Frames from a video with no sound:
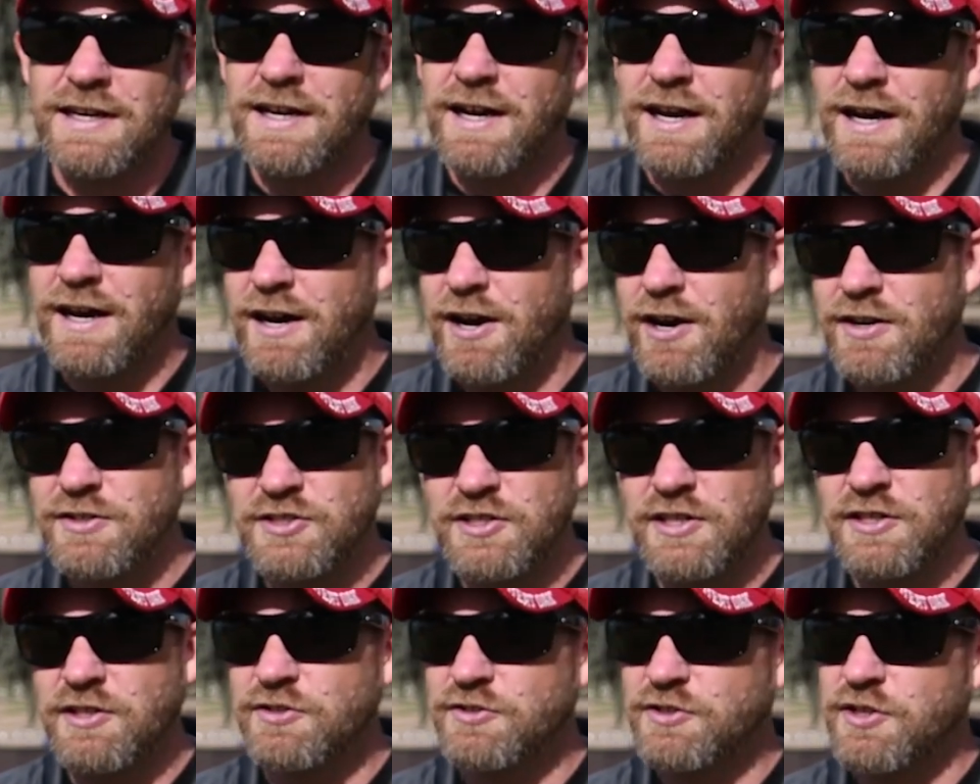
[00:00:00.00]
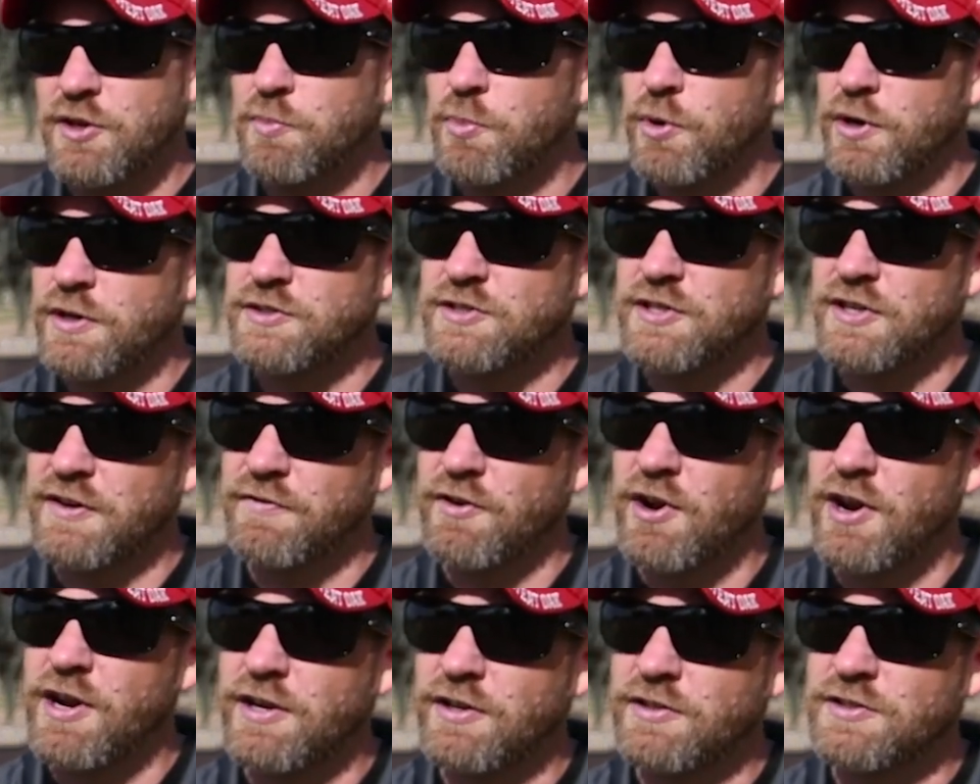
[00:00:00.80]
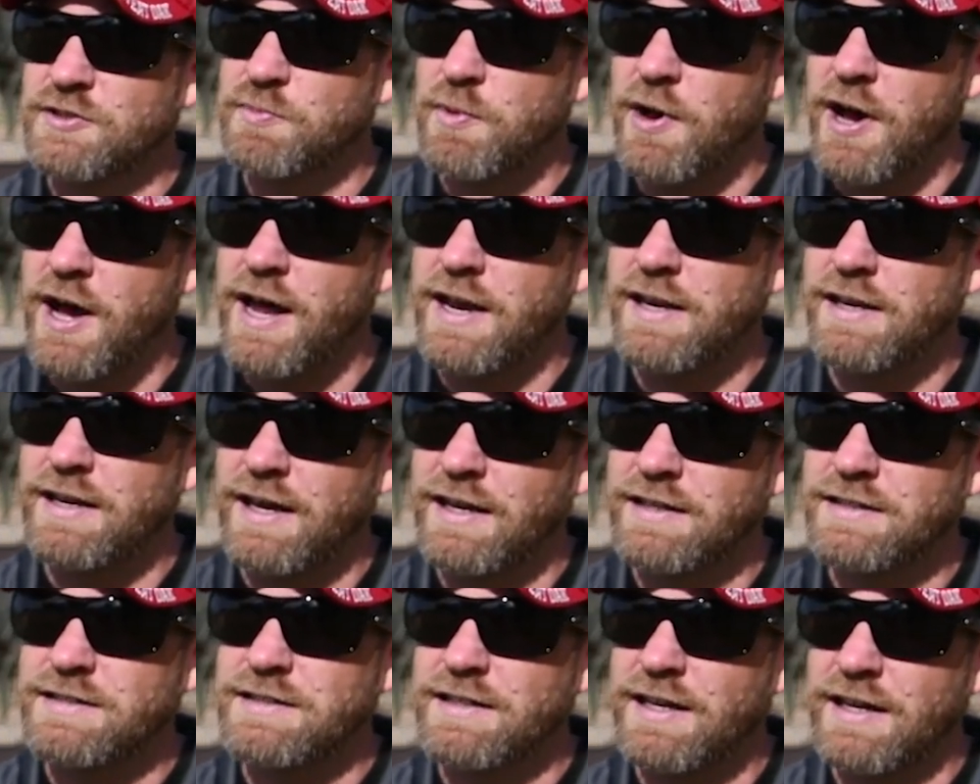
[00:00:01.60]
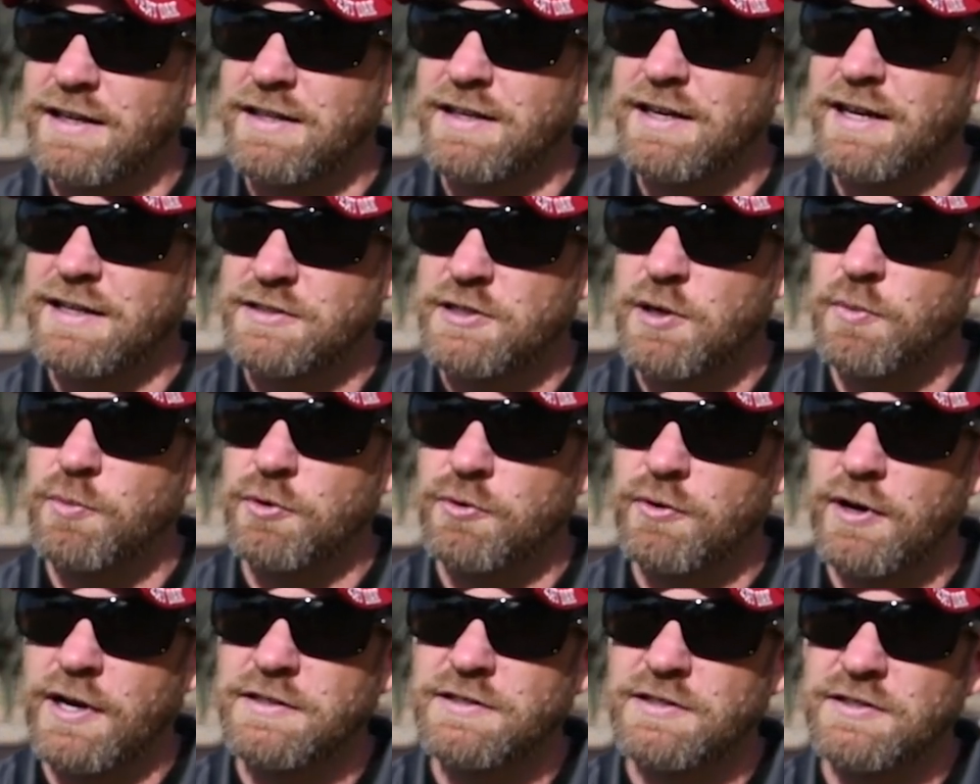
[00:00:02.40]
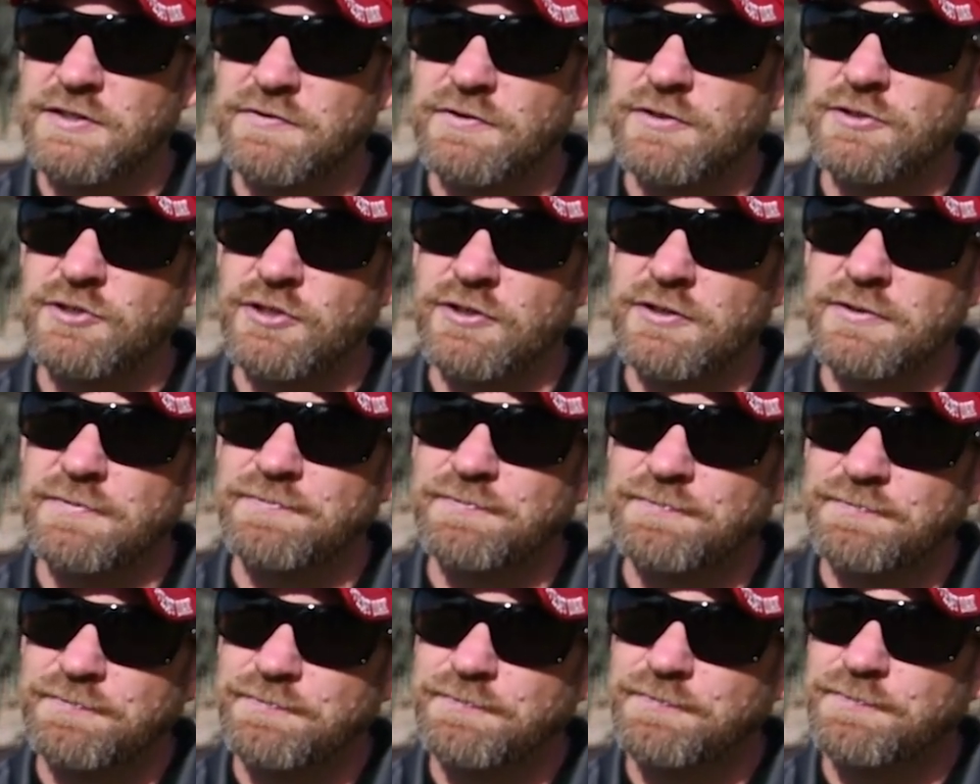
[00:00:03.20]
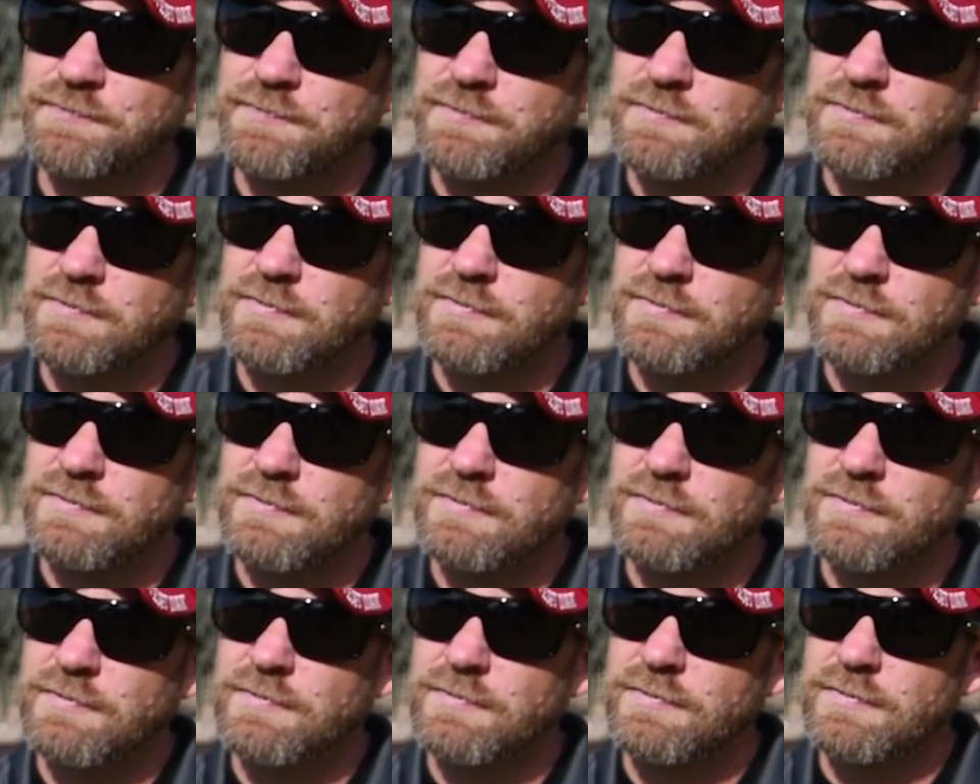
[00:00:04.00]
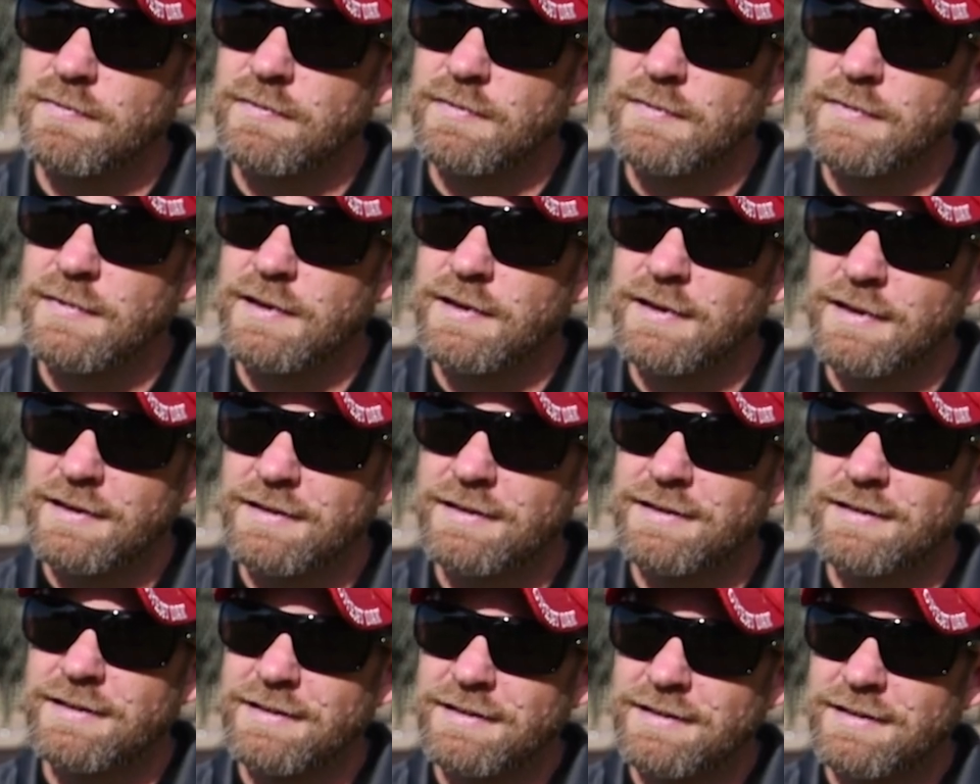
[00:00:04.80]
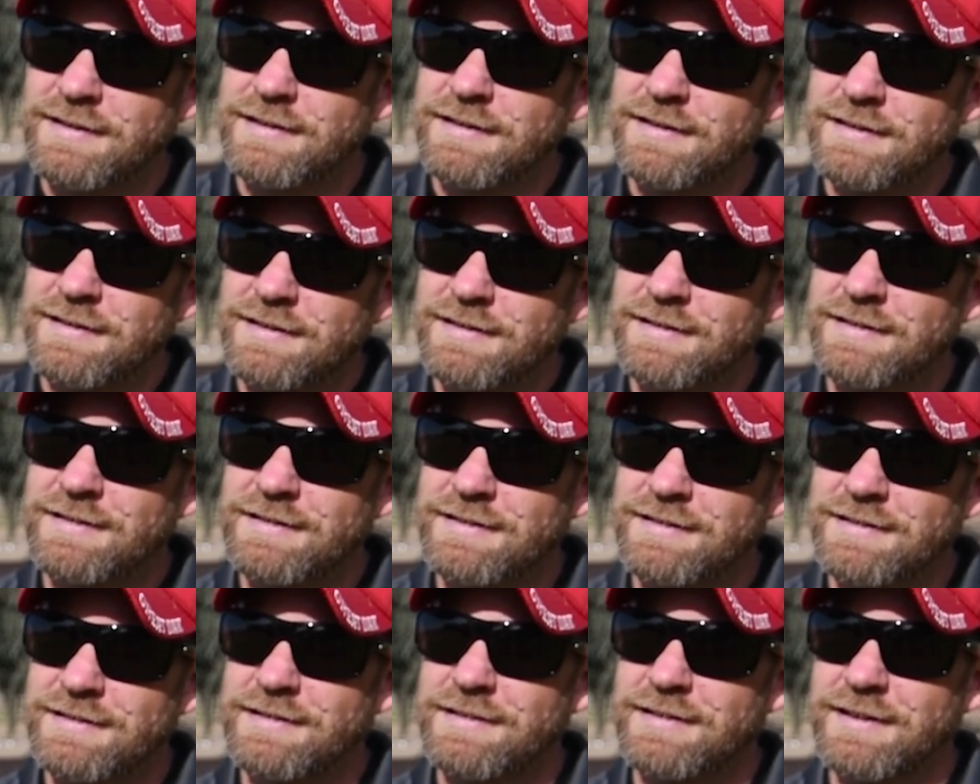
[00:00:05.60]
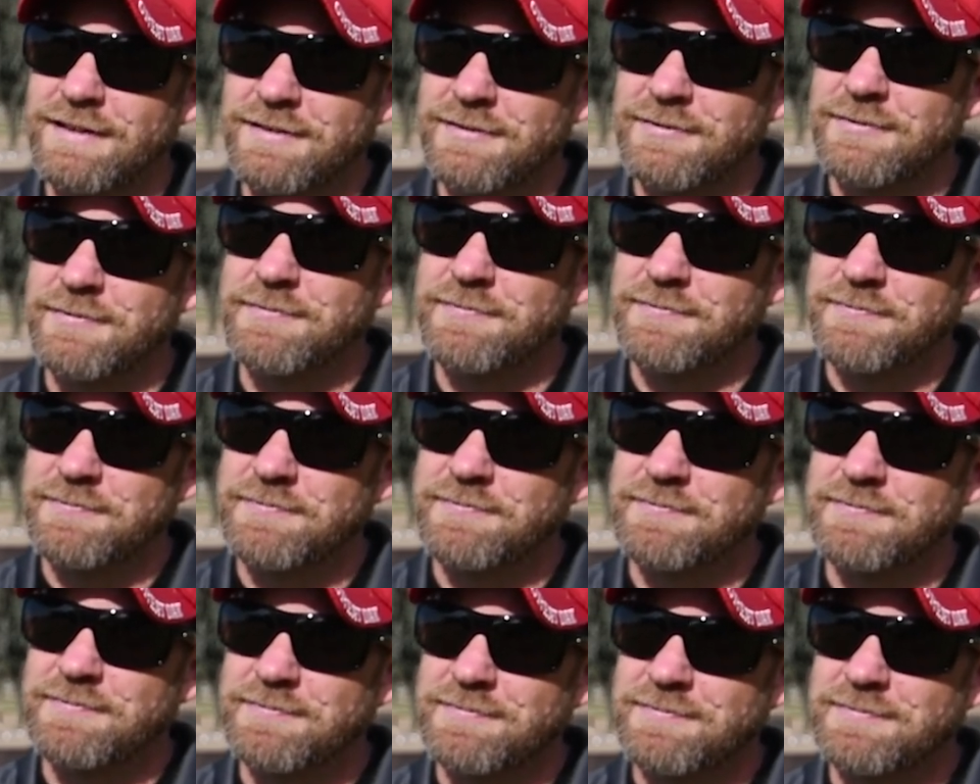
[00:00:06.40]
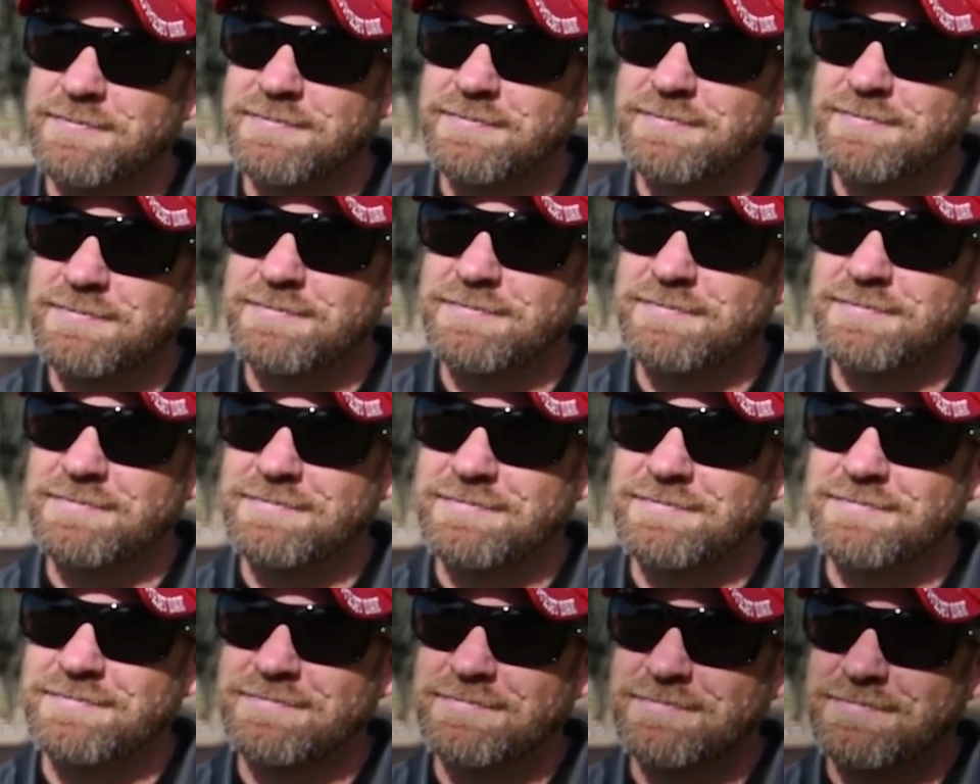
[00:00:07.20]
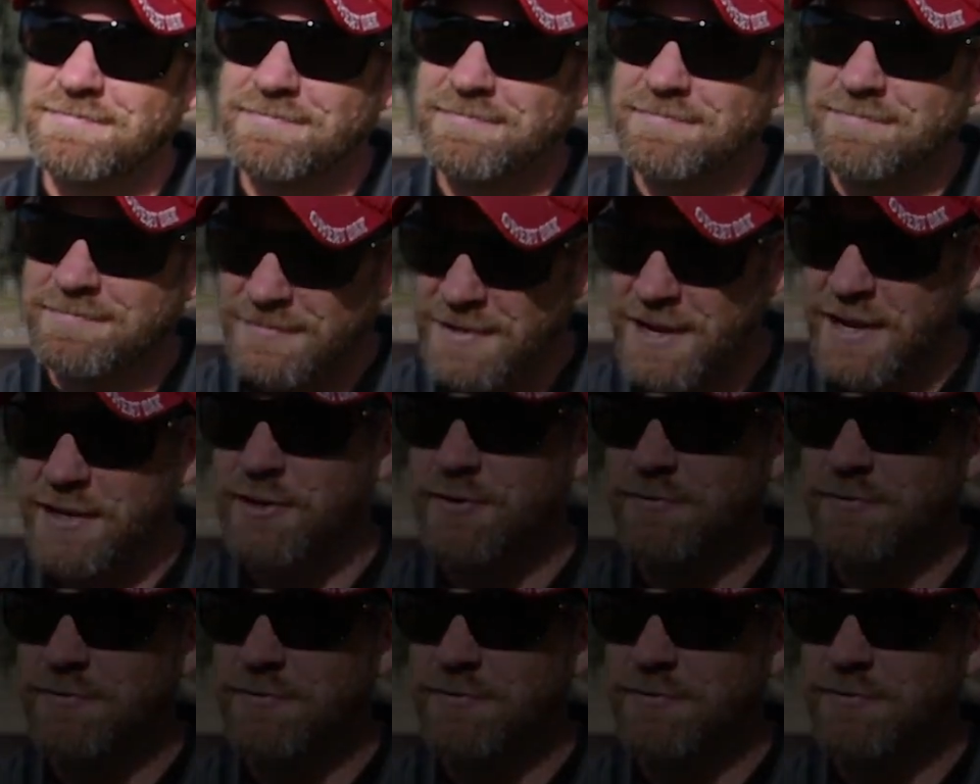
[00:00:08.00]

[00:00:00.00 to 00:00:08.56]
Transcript: uh, our seniors can put us in a very good spot at uh, the next couple of races for sure. All right. It's November, new season, Great Oak at its best. Thanks, Coach. Thank